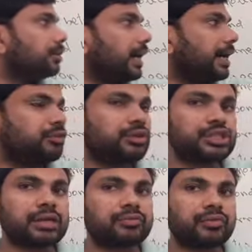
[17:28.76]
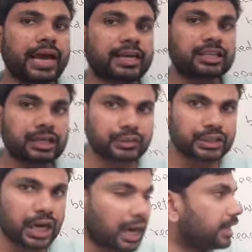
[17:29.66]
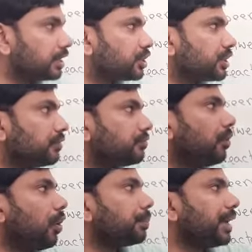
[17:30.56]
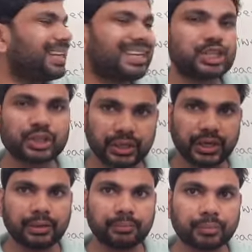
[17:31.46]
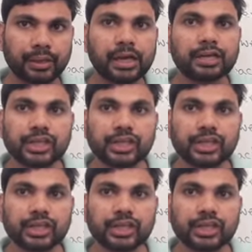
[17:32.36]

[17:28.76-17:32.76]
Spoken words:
nitrogen reacted with the hydrogen form NH3.